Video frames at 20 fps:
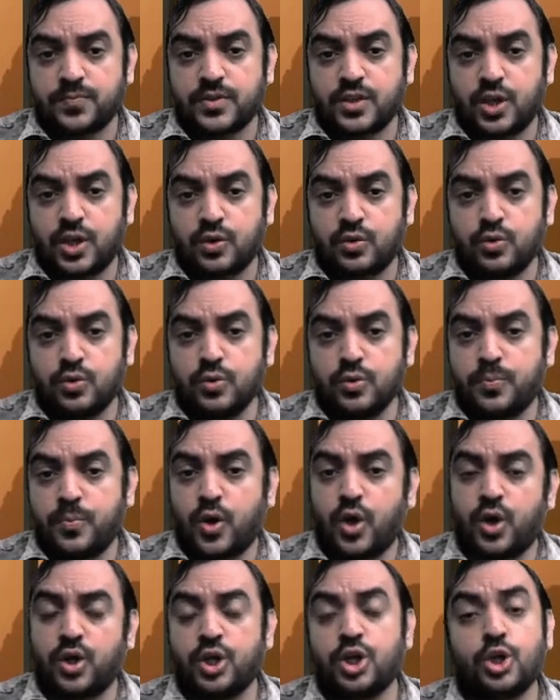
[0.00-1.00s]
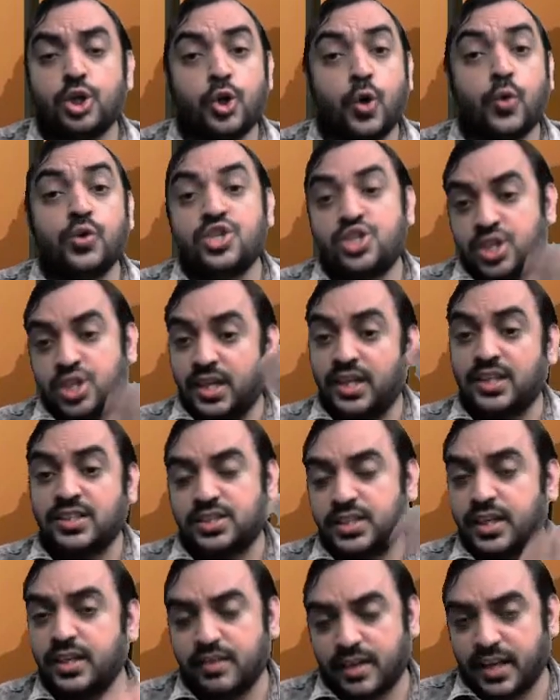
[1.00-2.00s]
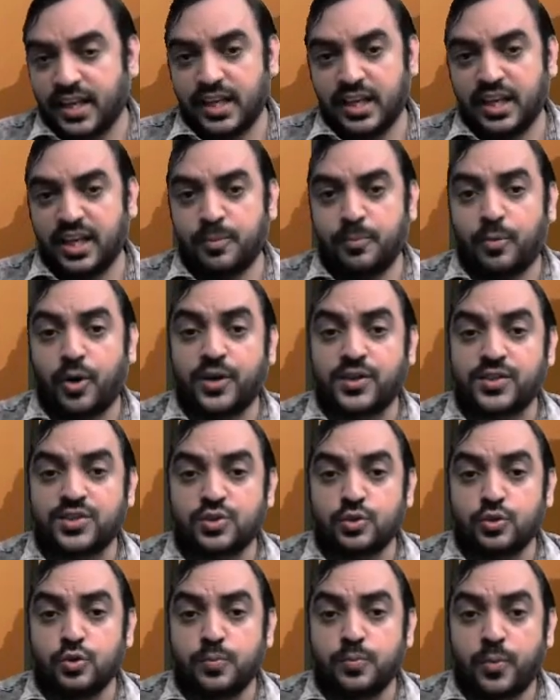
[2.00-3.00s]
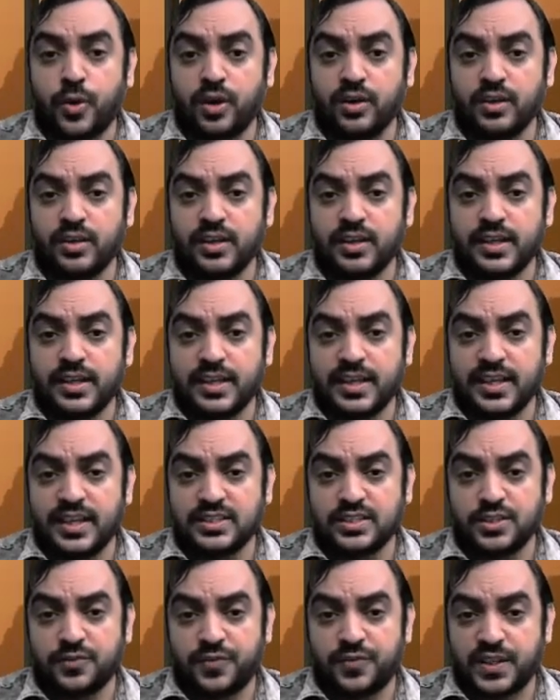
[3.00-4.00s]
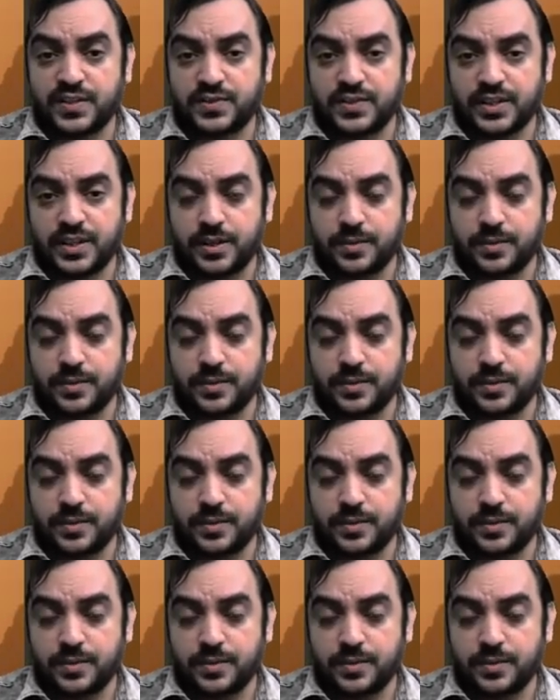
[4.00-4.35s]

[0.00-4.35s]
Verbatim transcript: Now, coupon don't change in regular bonds. Coupon is a fixed.